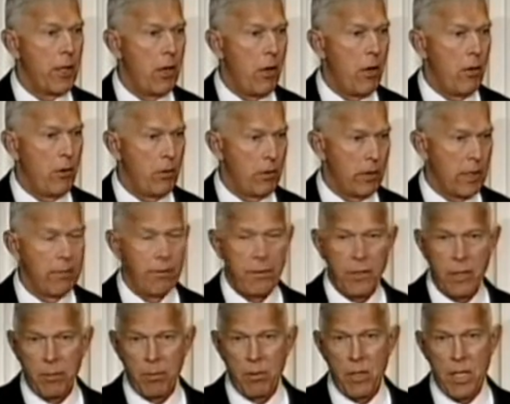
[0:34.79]
And that
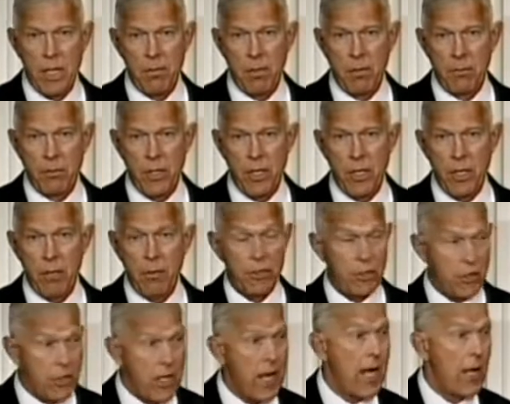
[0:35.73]
way, there will be
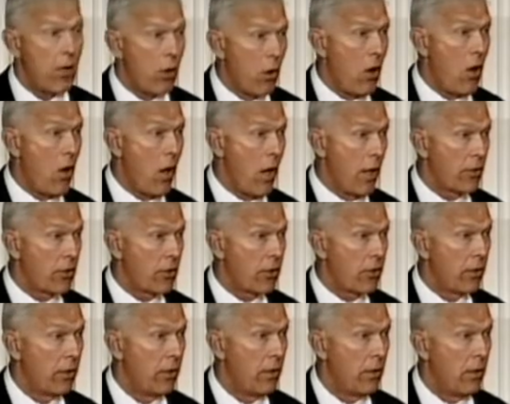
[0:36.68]
no
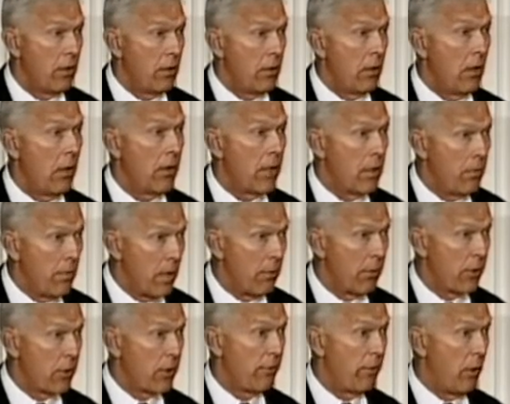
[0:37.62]
desire to develop
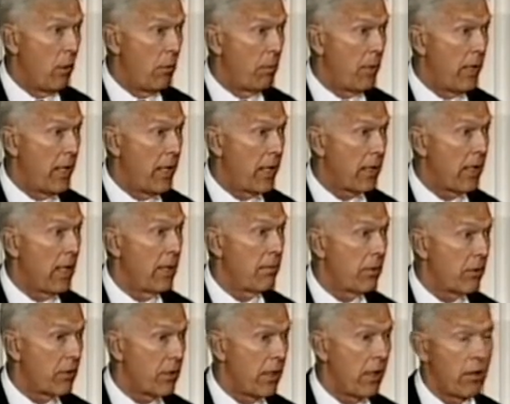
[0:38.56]
alternative fuel
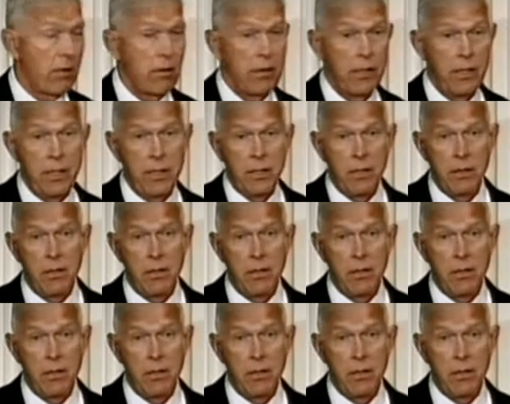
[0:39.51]
means.